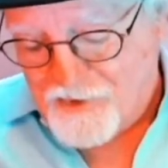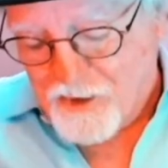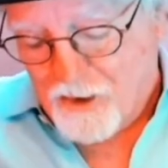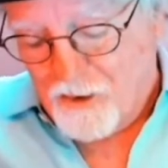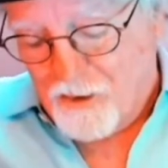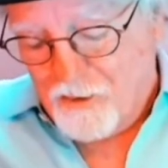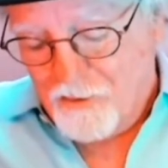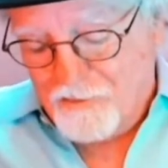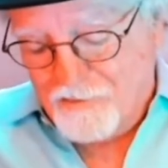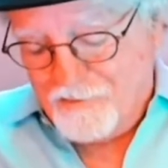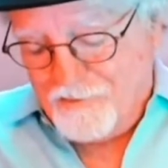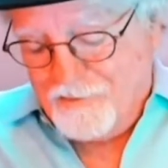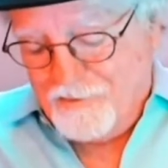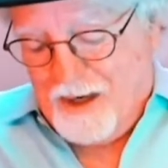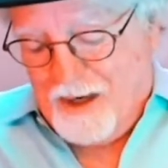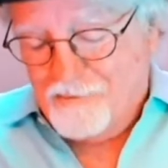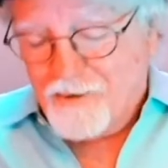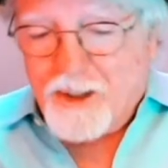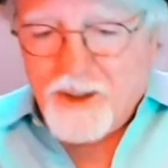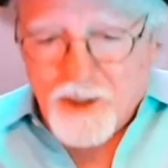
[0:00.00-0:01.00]
So
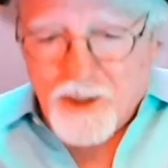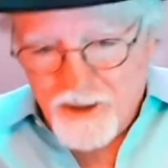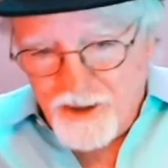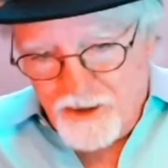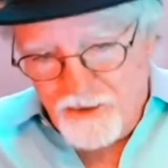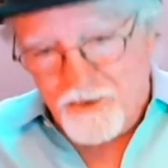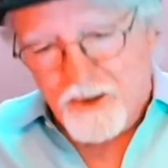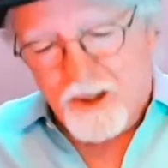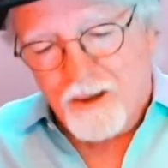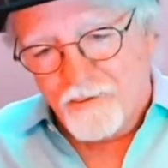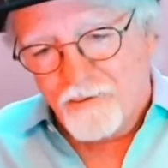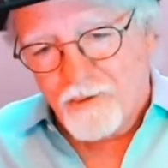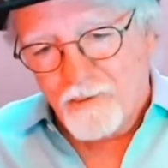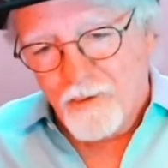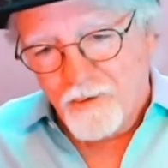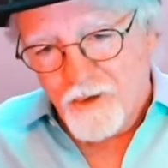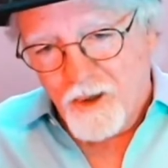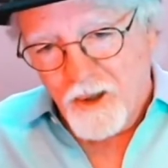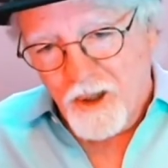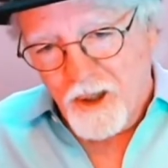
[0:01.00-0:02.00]
obviously, you come
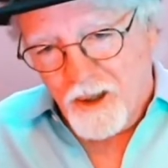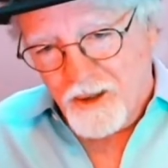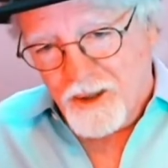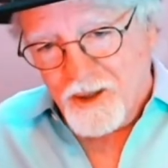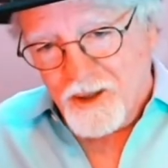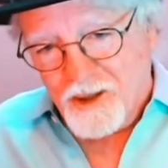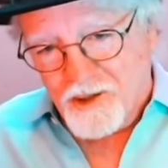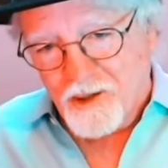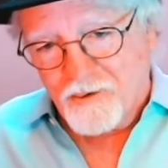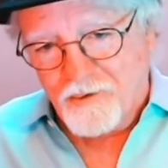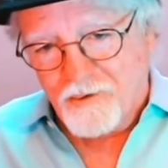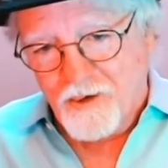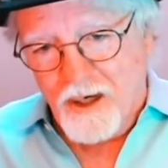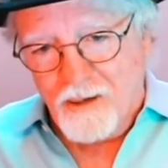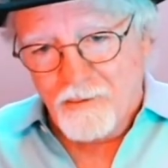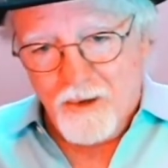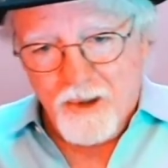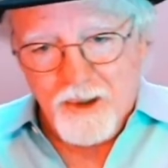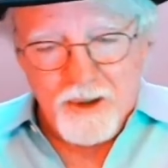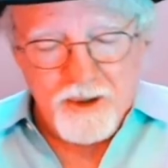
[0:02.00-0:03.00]
from a very artistic
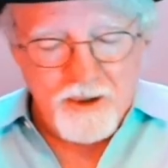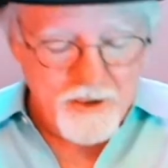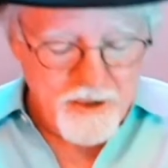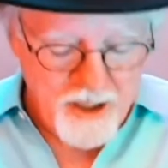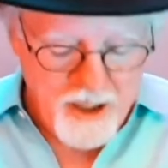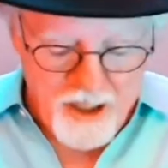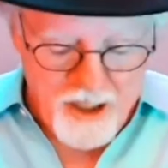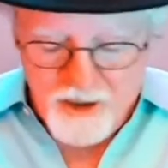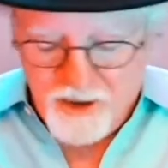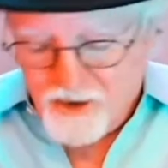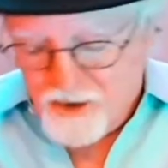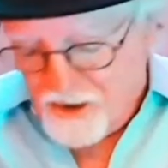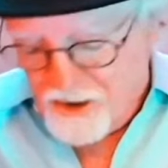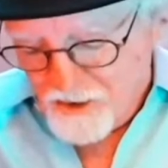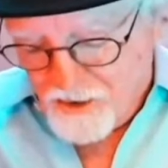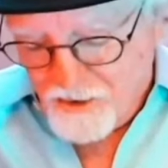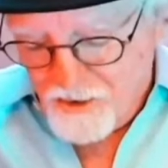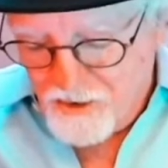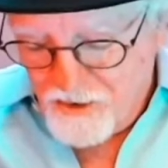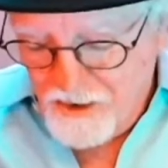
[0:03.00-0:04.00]
family. Your dad, your
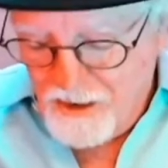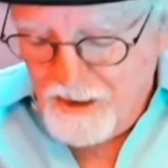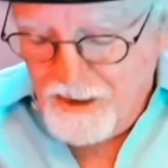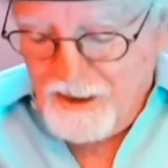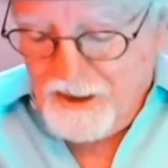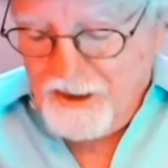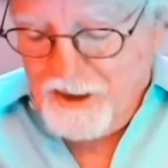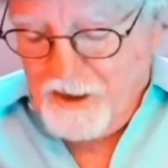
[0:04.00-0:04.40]
uncle.